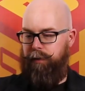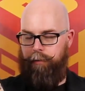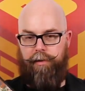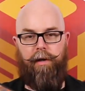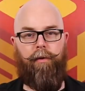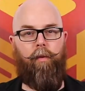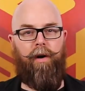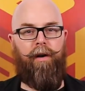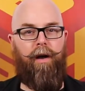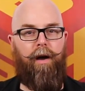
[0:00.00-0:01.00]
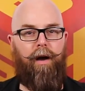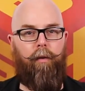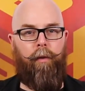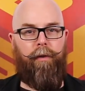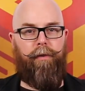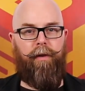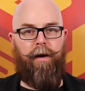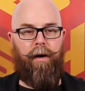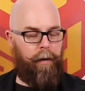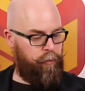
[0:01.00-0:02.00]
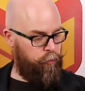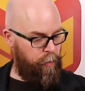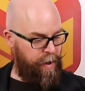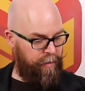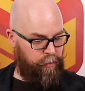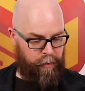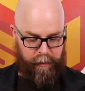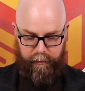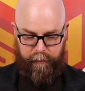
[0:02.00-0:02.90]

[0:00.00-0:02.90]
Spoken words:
Here's another one with a dragon on it,